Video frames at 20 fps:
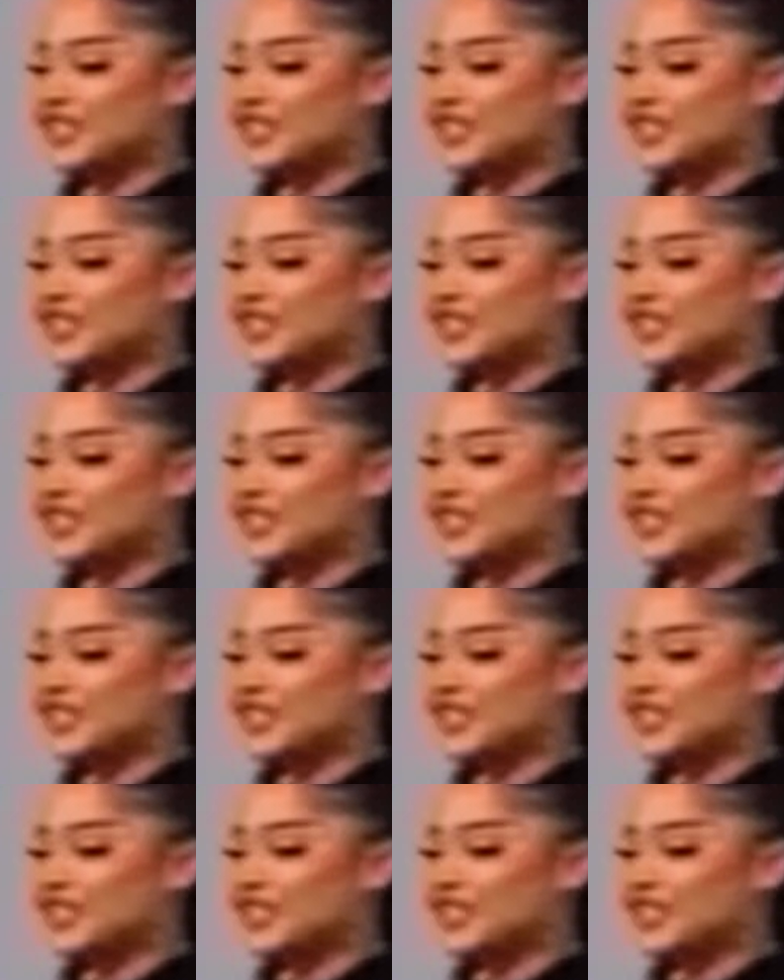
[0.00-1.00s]

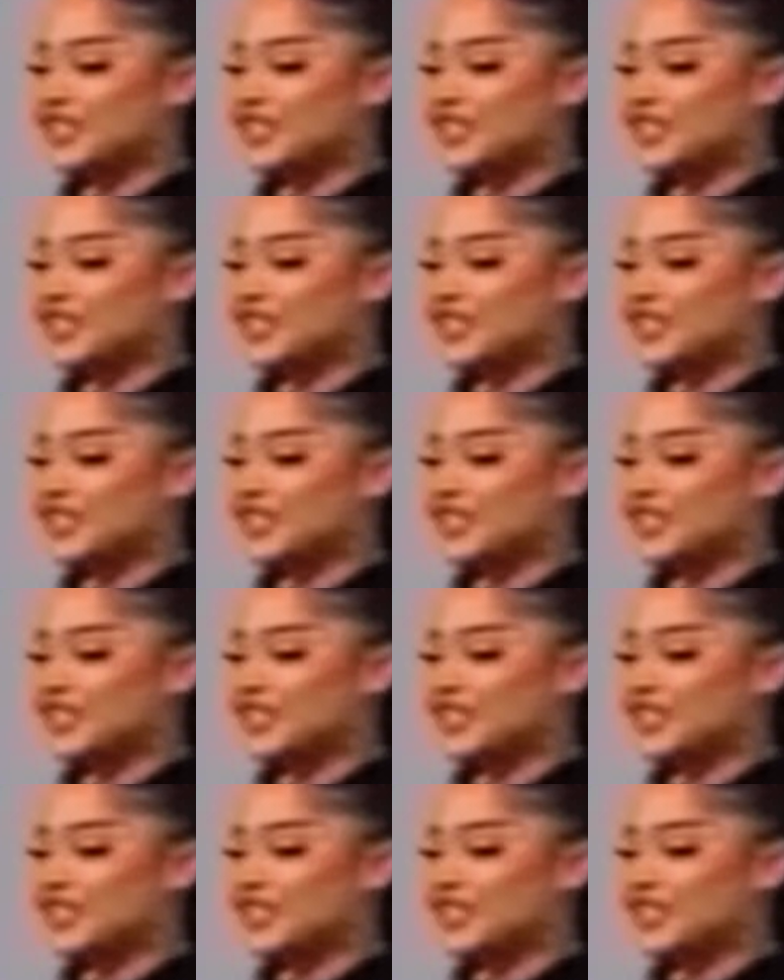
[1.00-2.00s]

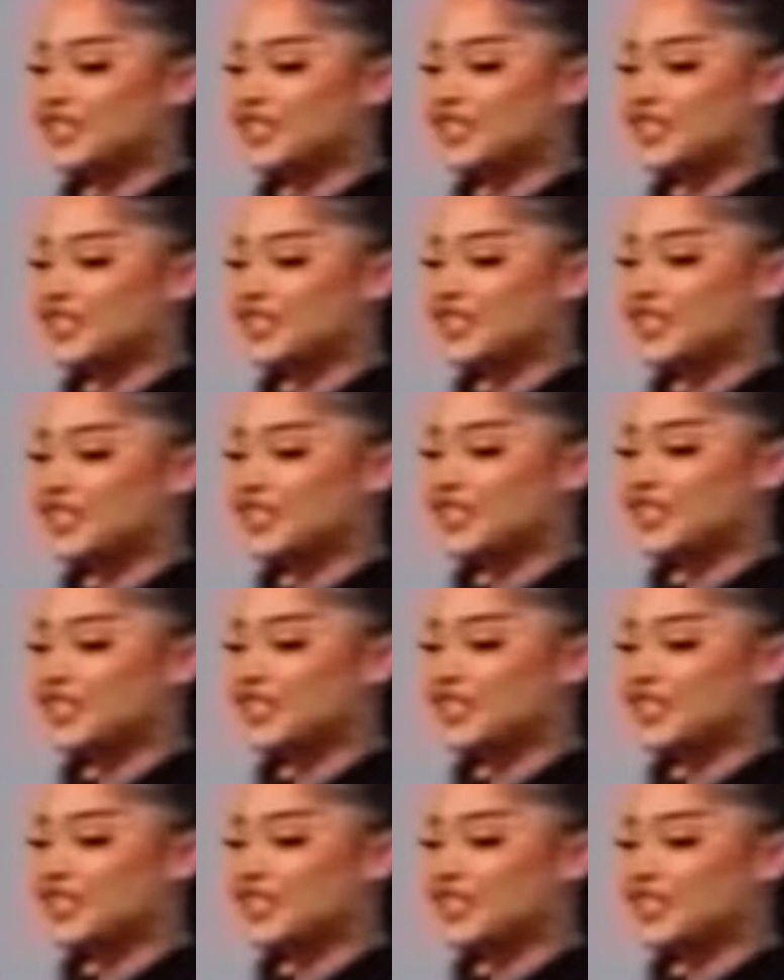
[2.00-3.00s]

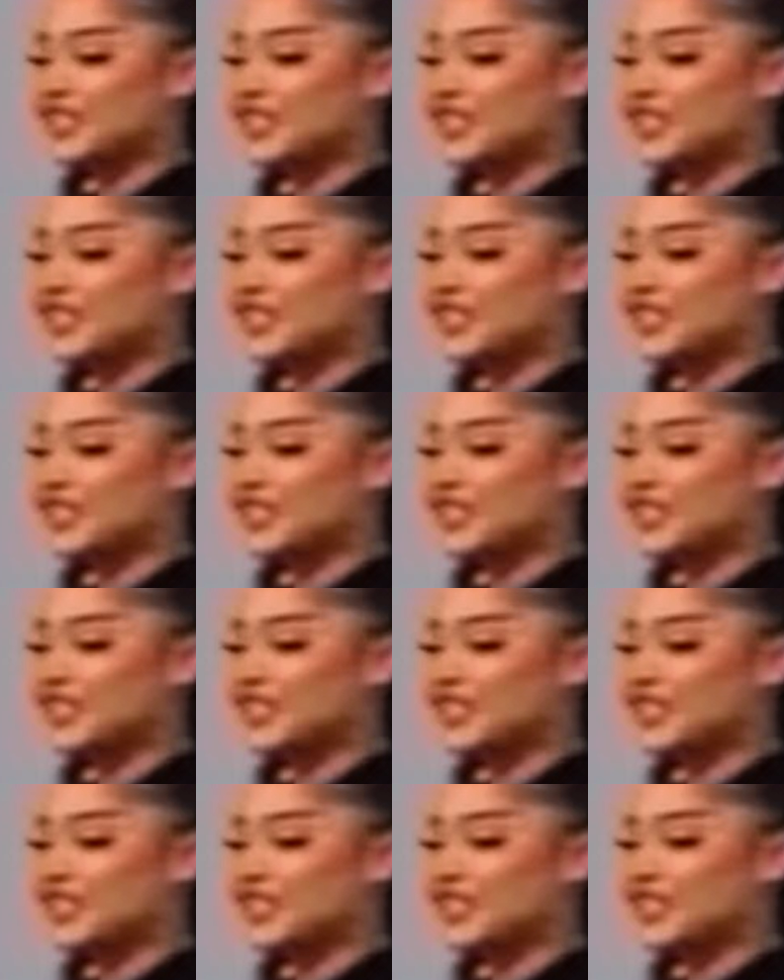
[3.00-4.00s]

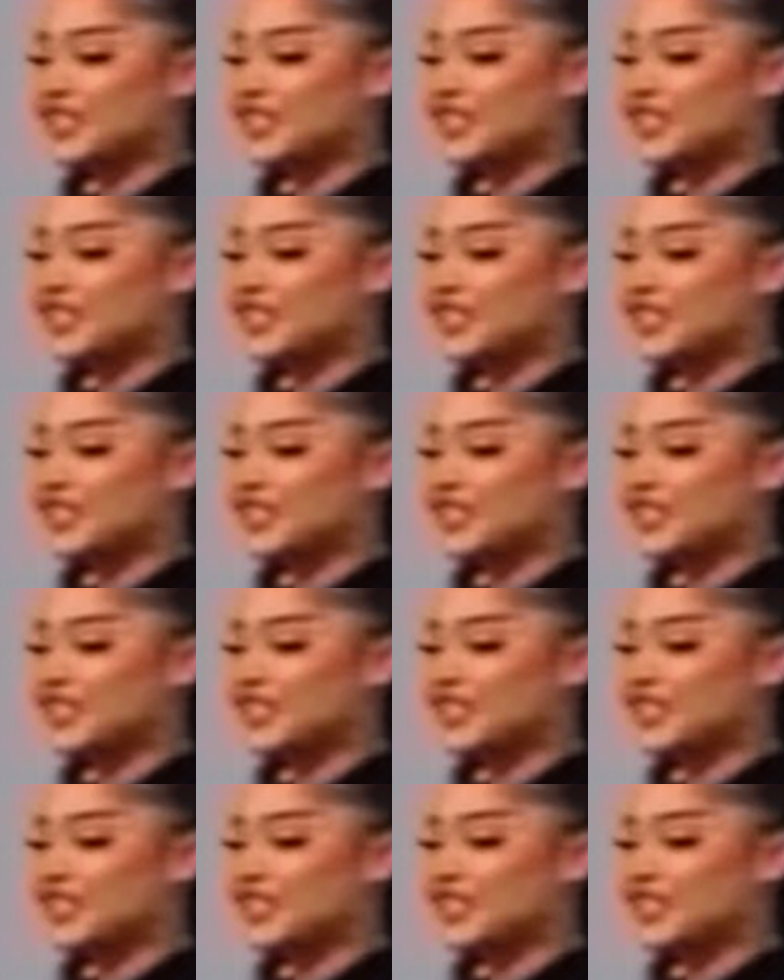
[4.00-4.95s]
[no speech]